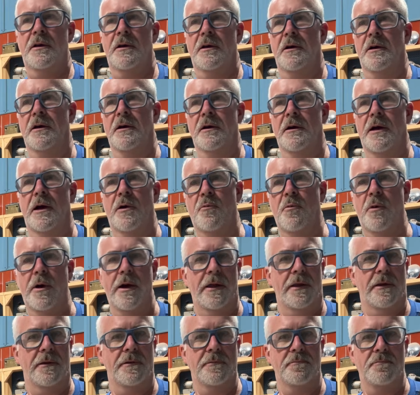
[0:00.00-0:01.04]
I
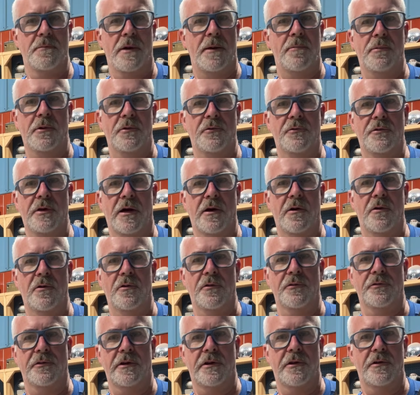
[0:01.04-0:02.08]
wet my blue
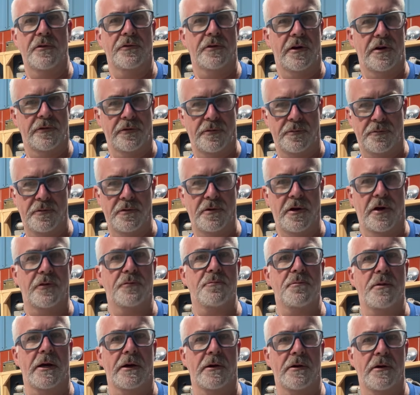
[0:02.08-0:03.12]
towels and use it as a dust
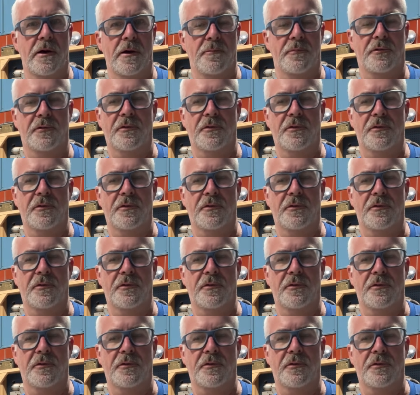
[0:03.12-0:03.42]
pickup.